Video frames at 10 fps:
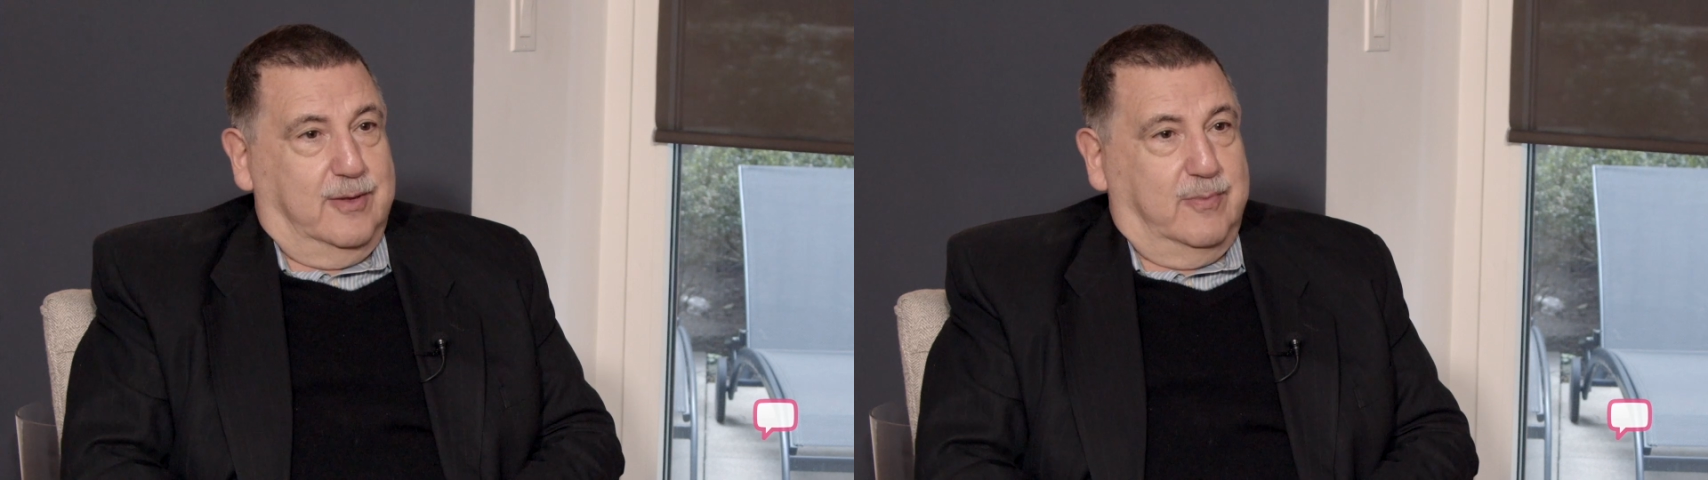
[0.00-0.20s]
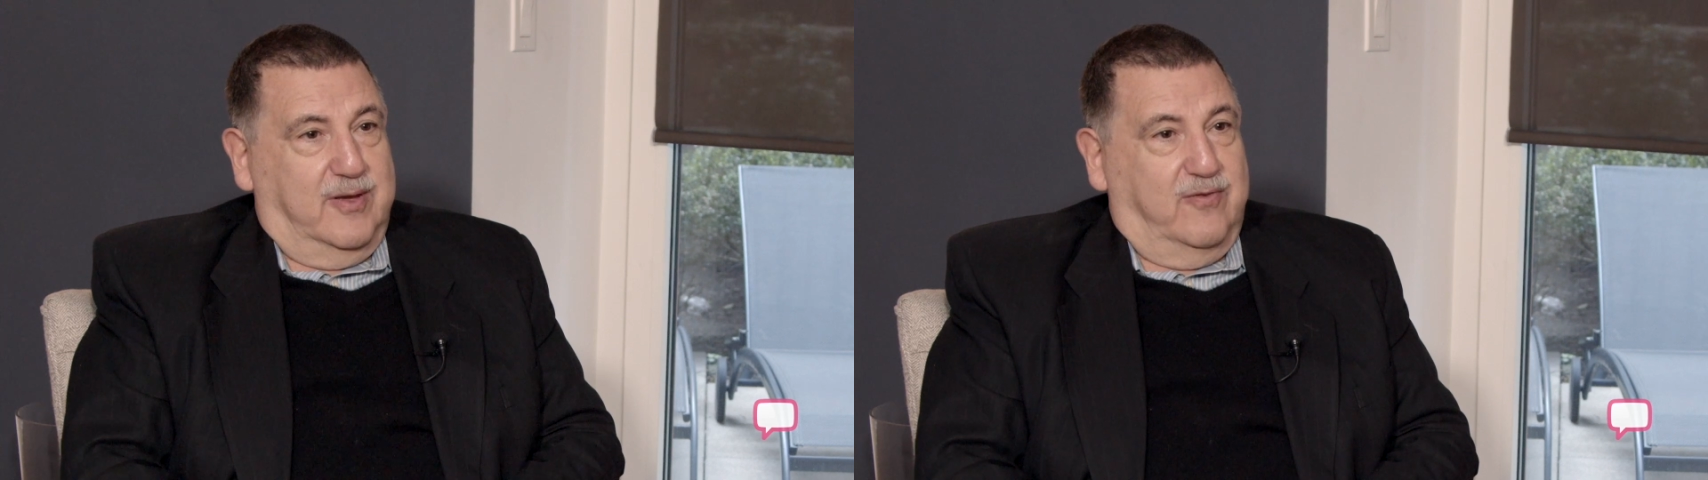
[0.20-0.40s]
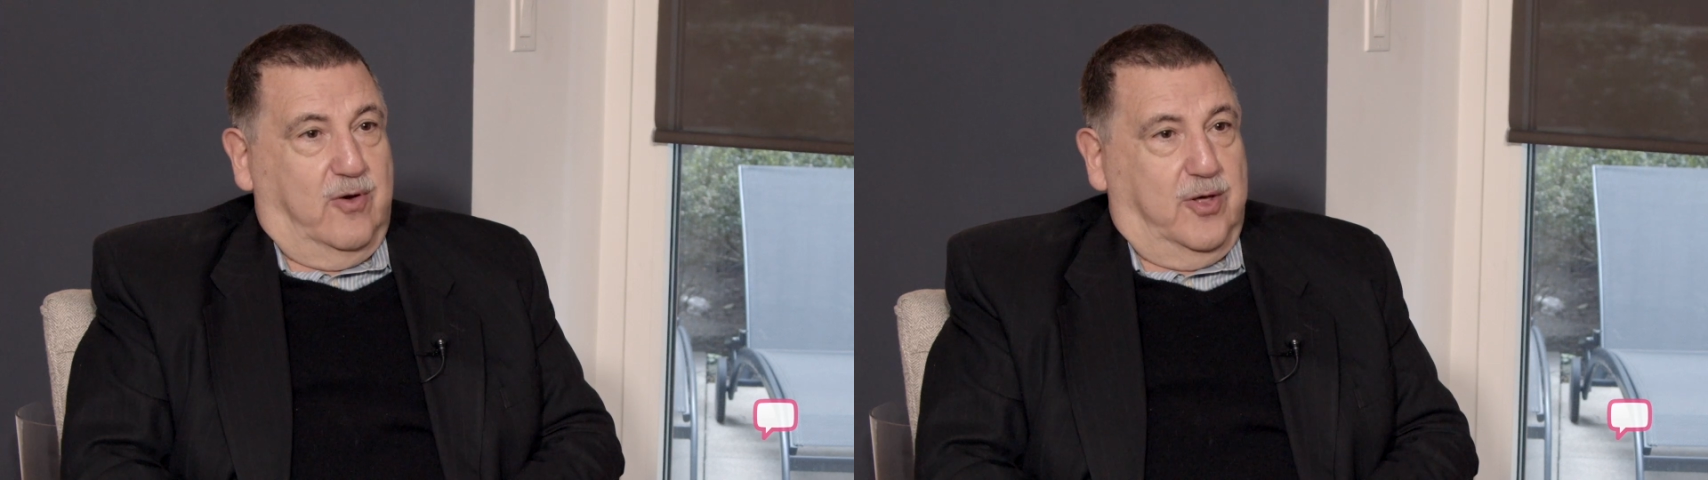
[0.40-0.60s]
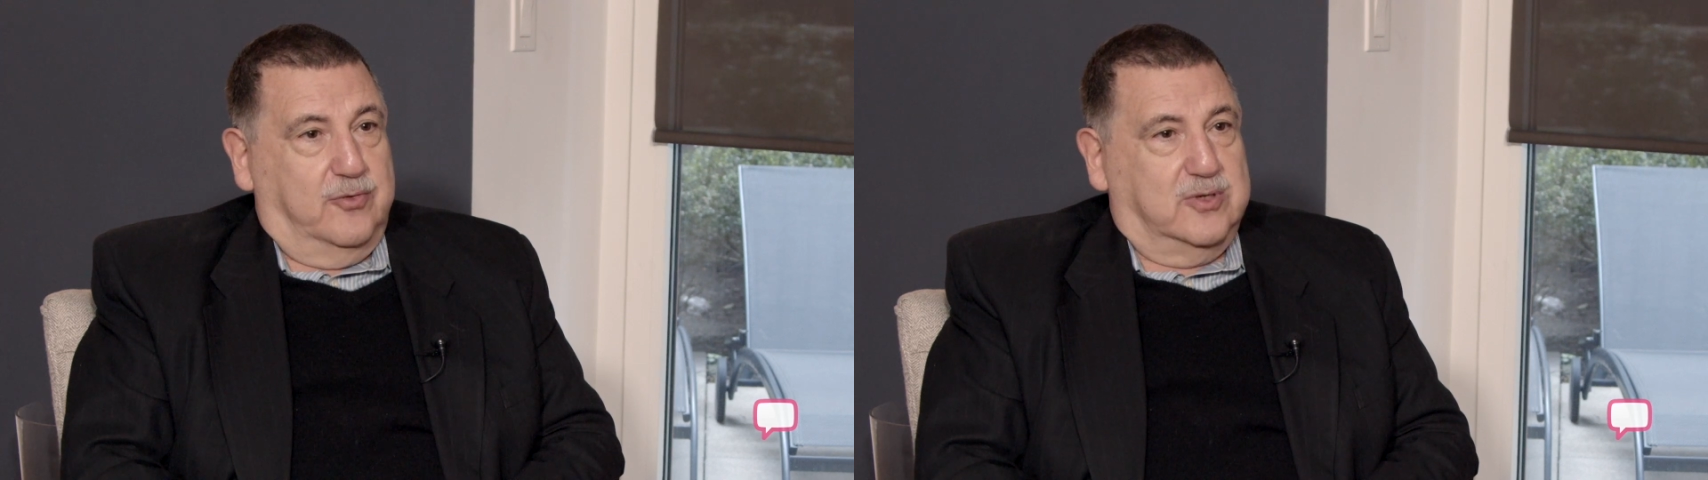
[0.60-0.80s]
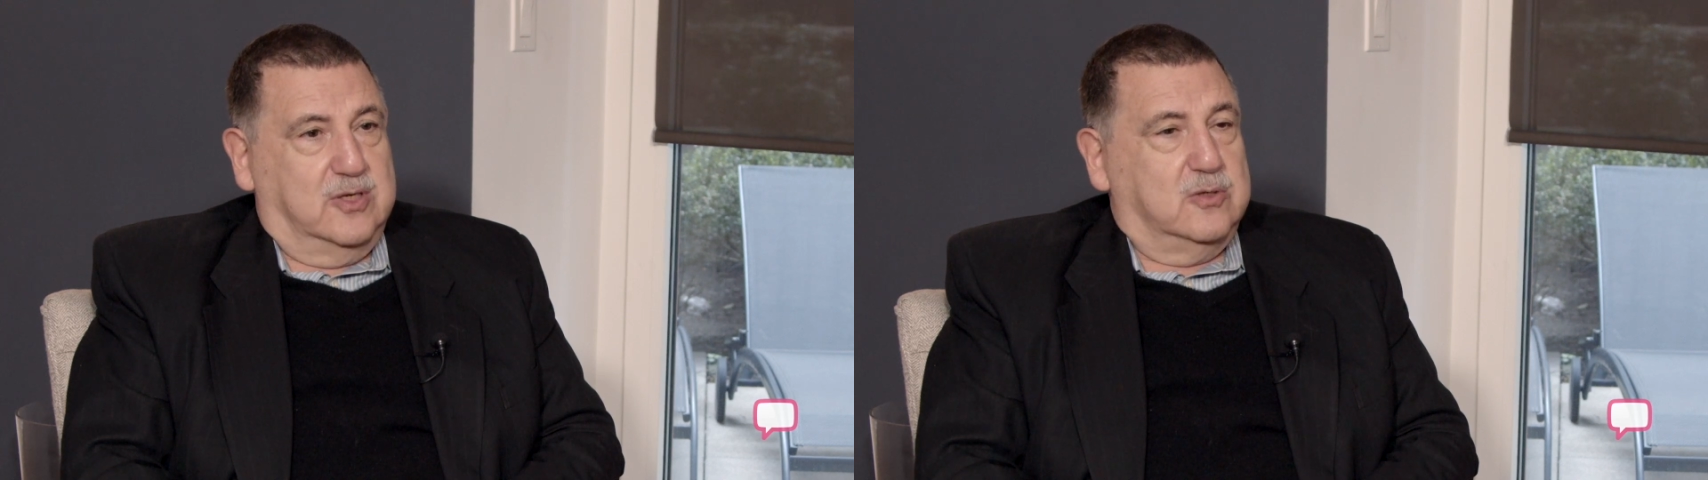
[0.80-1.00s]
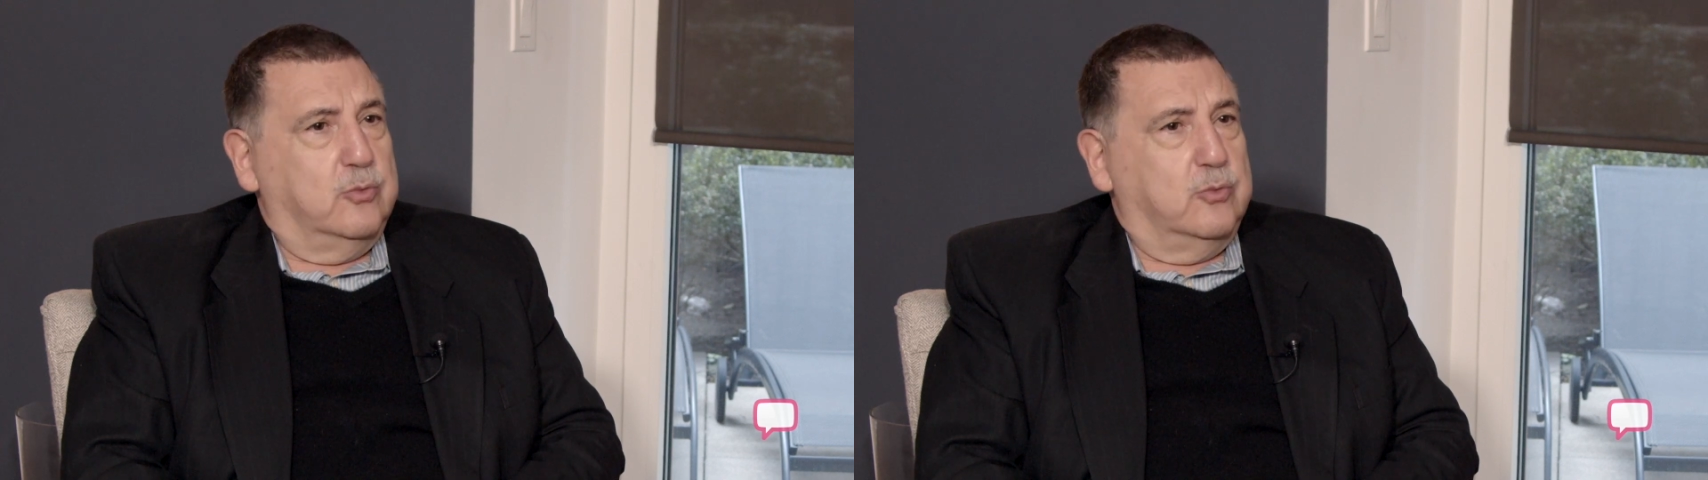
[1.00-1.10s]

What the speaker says: and my father says,